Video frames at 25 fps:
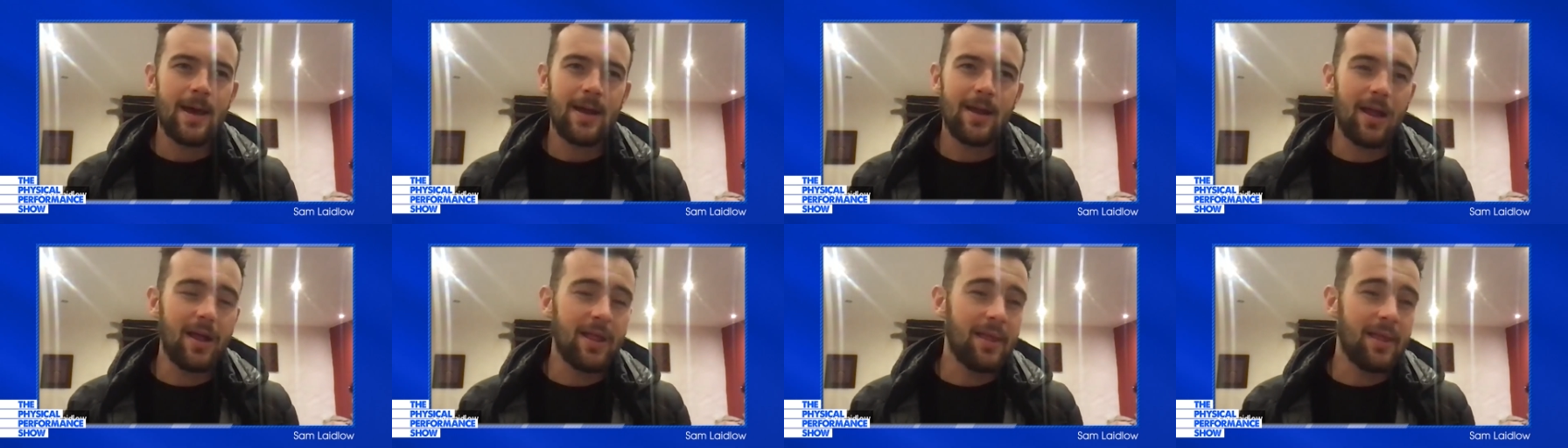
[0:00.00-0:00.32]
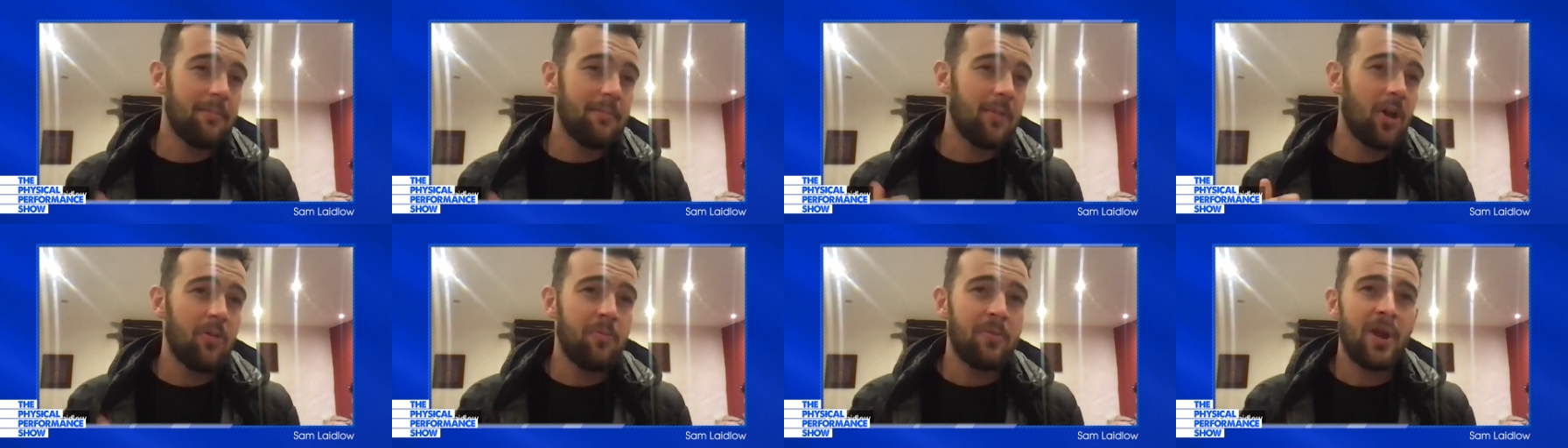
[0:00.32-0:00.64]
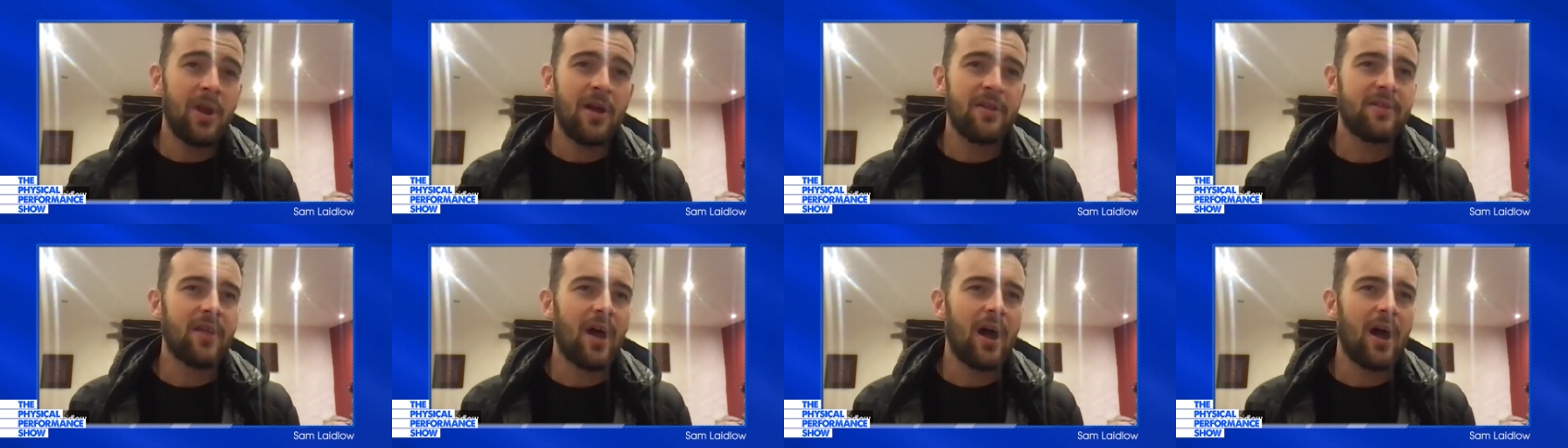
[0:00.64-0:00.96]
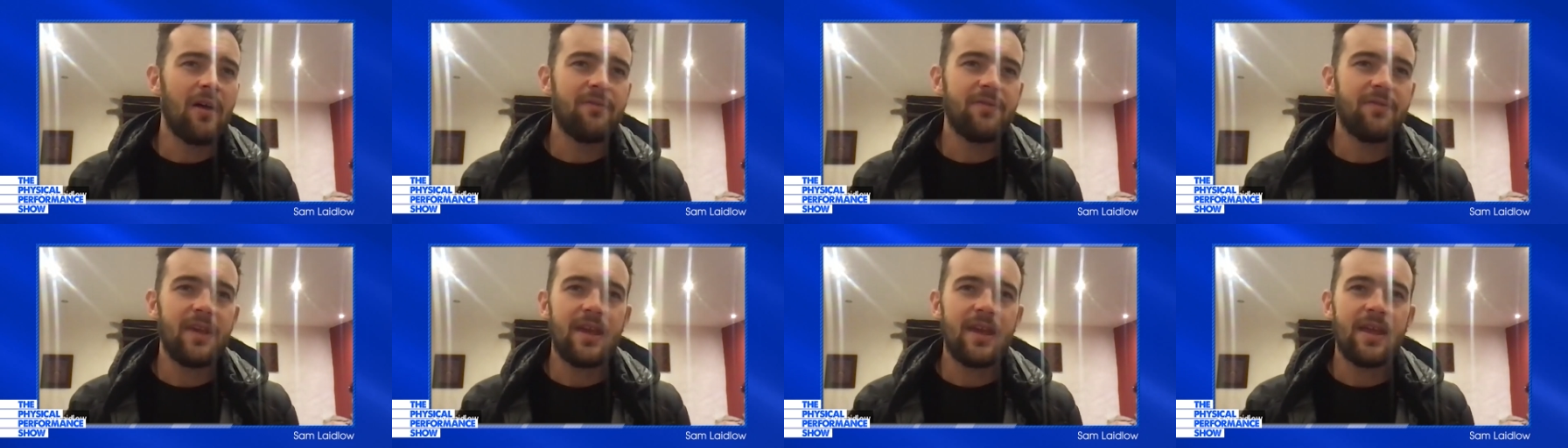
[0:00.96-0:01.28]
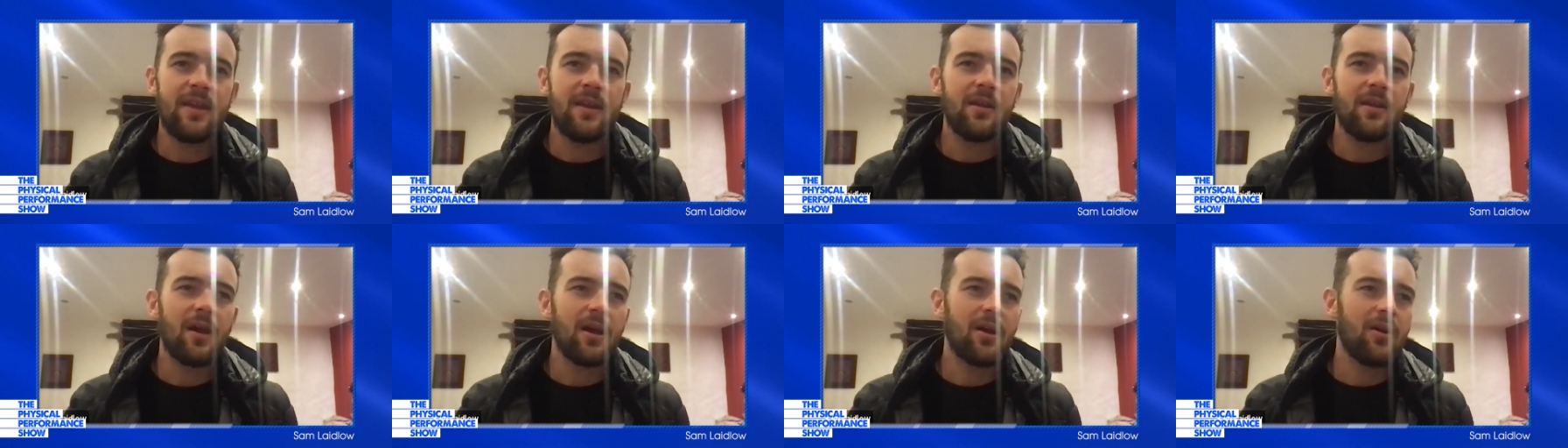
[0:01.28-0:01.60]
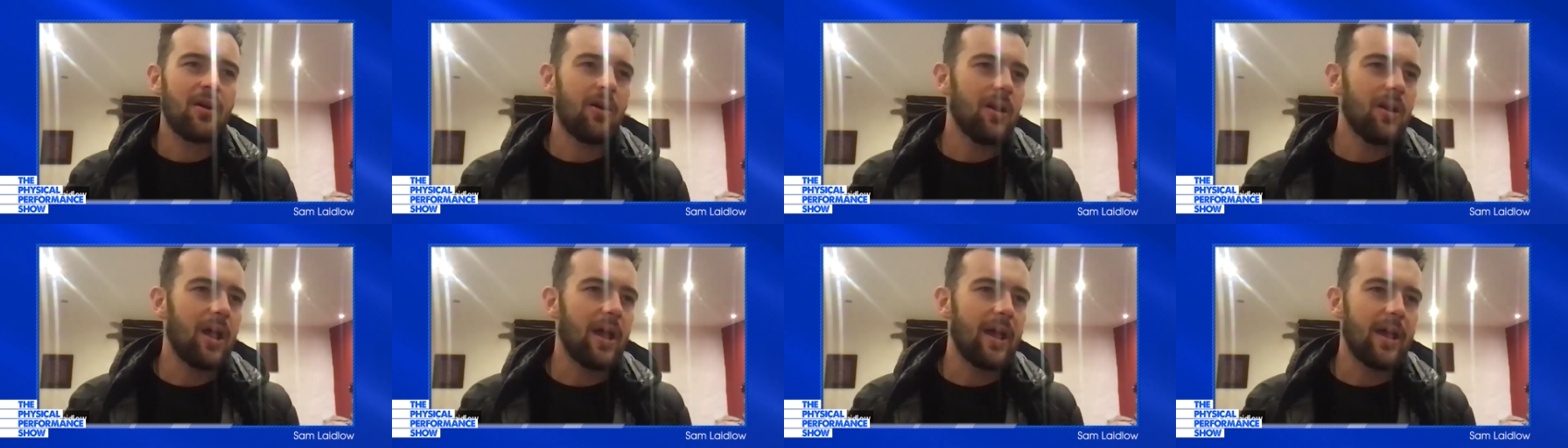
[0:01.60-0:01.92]
and like the moment I dived in, I
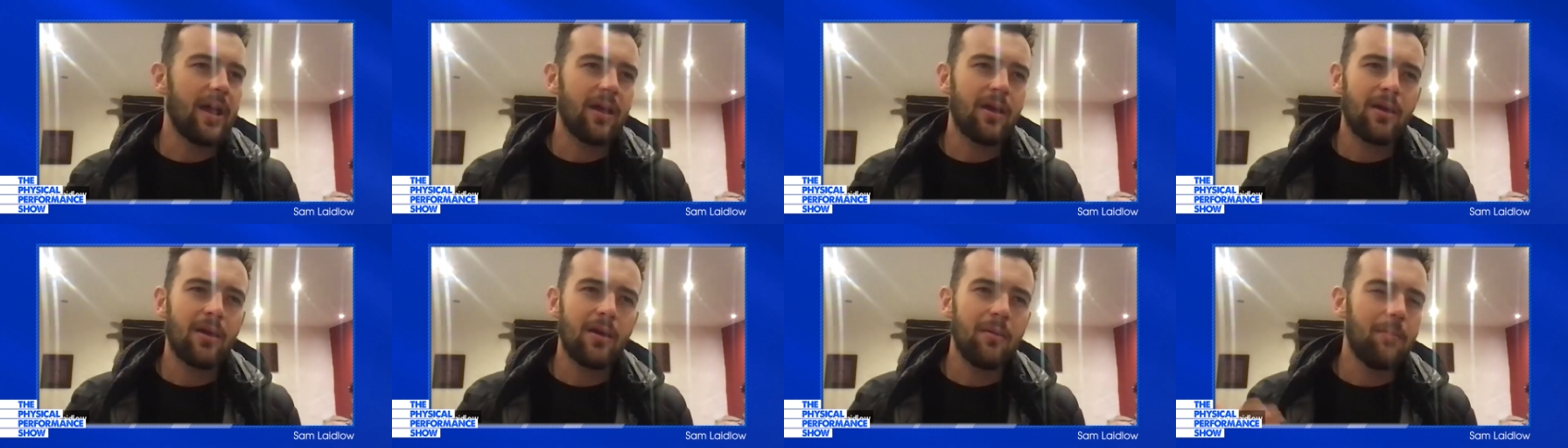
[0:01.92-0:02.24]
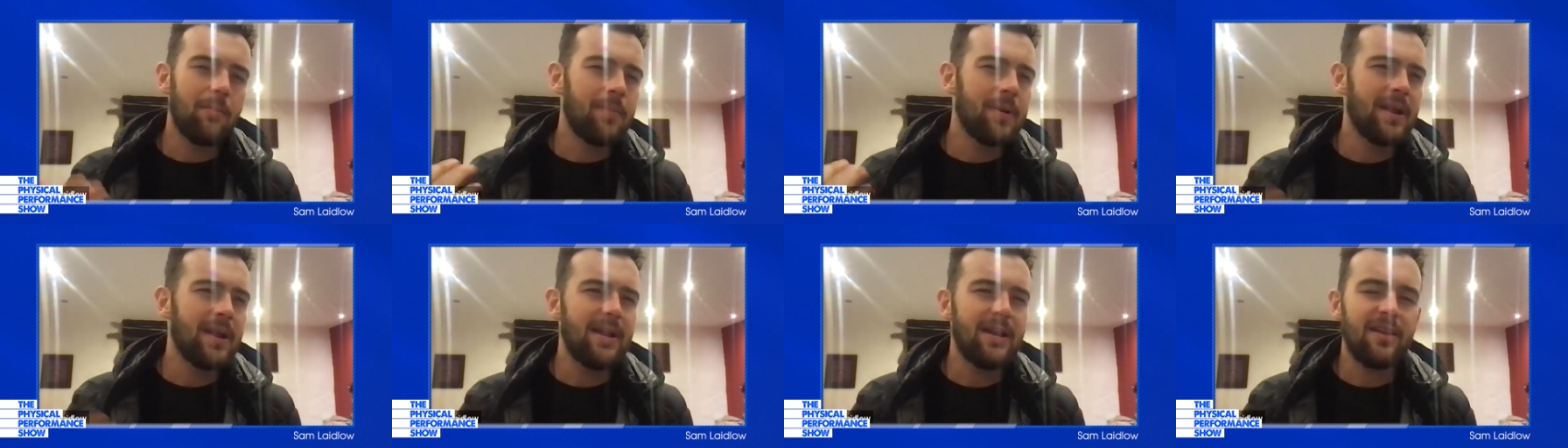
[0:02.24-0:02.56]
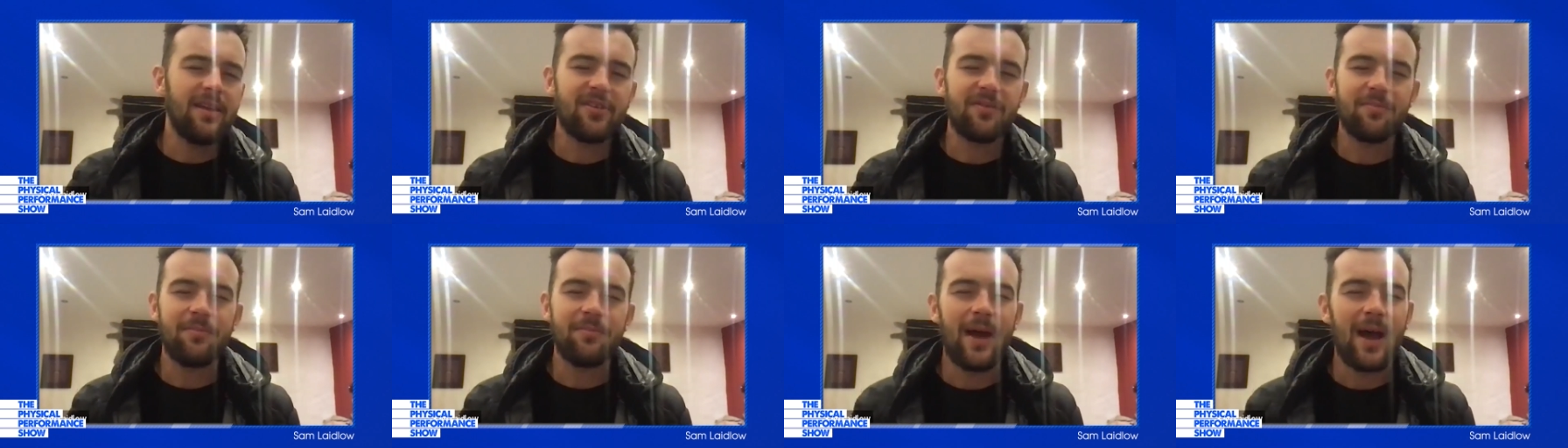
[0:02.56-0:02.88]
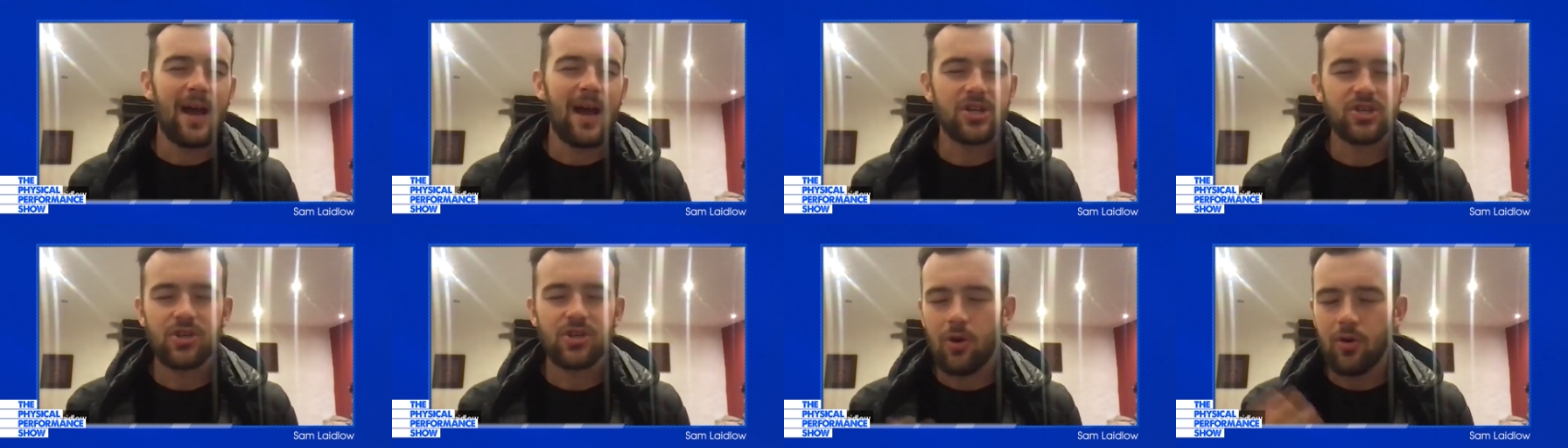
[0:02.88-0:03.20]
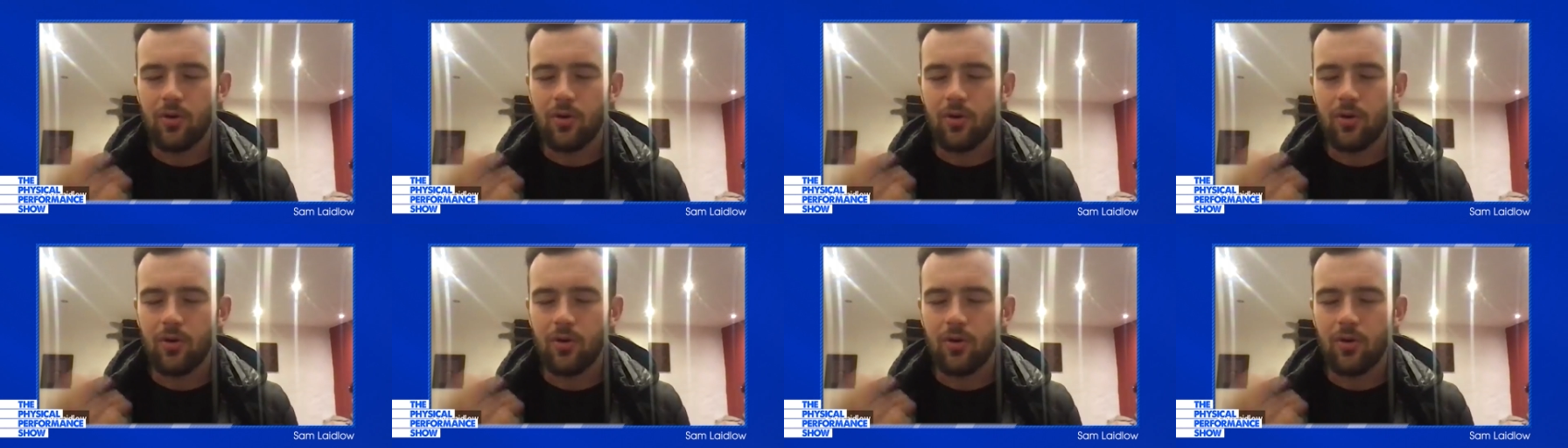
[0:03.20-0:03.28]
got like completely smashed,